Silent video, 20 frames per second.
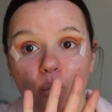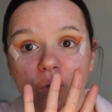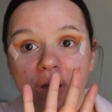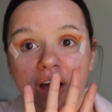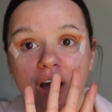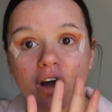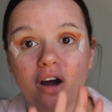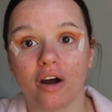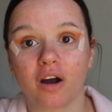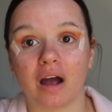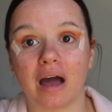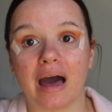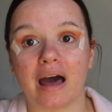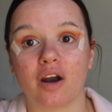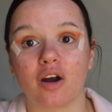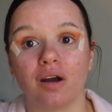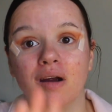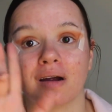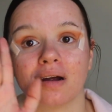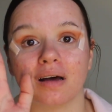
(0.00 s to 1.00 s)
we are at
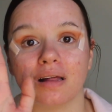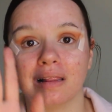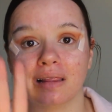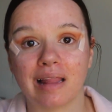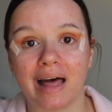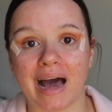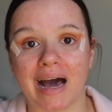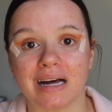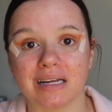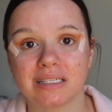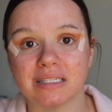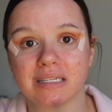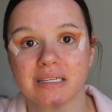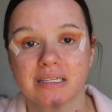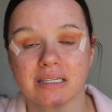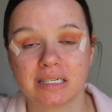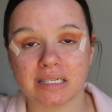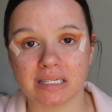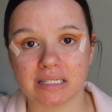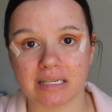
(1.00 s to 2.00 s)
our last
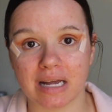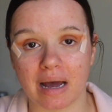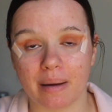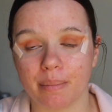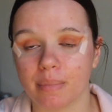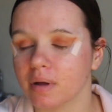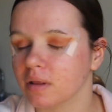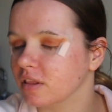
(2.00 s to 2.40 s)
step.